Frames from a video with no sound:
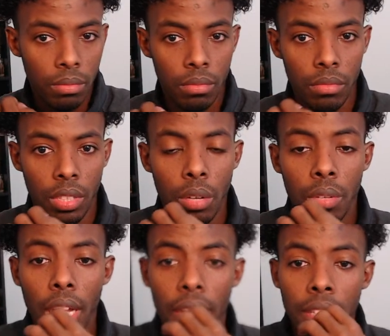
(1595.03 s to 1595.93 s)

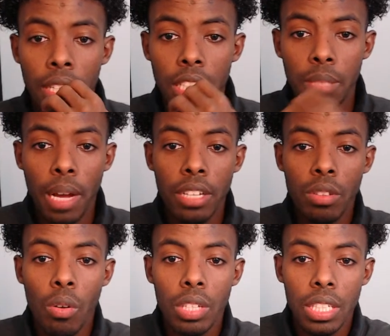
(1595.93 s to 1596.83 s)
Okay. SPY is
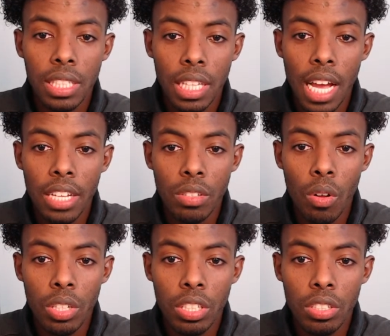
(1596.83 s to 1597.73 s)
holding this line, it's
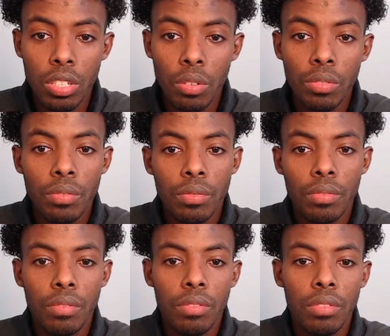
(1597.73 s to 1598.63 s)
holding this zone.
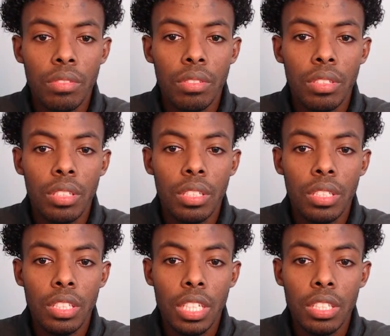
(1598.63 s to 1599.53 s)

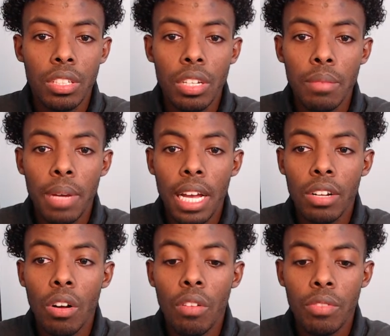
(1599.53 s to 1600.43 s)
You can certainly buy a
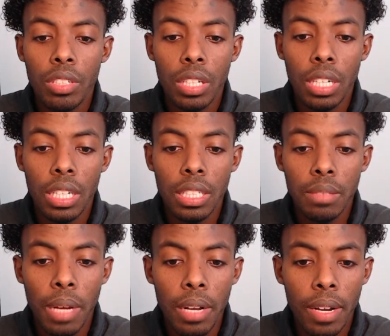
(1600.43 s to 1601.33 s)
call for
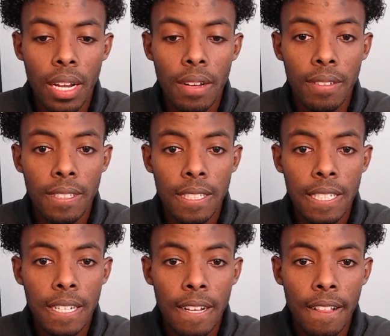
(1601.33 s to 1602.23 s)
SPY right now.
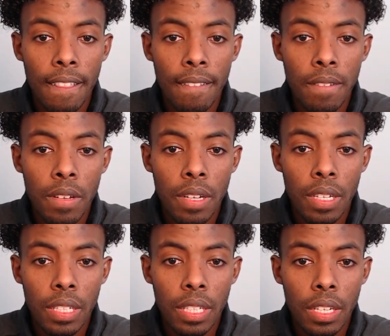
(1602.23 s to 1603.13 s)

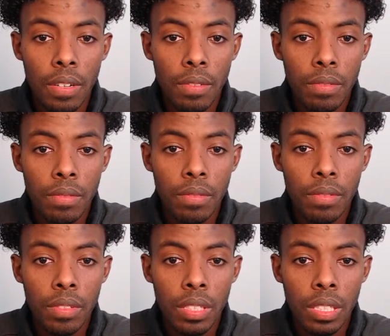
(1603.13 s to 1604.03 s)
You know?
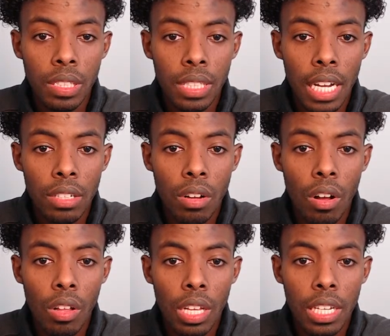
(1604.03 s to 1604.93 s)
Tight
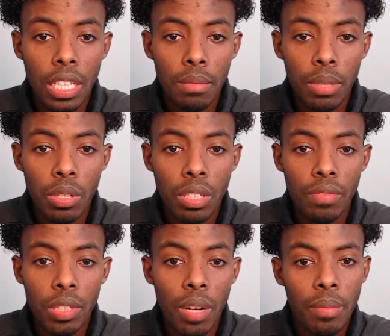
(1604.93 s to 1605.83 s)
call, anything below the
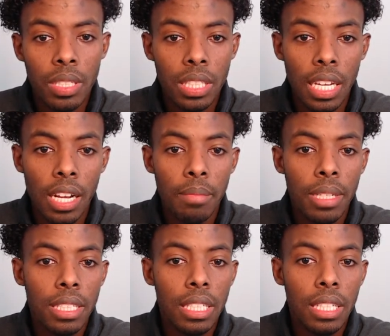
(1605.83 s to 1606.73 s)
VWAP, just get out
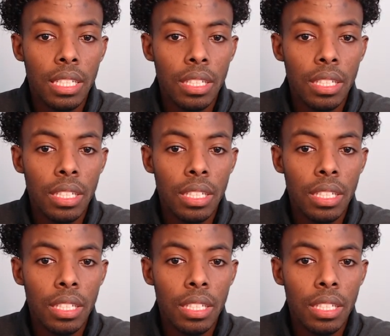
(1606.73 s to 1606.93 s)
basically.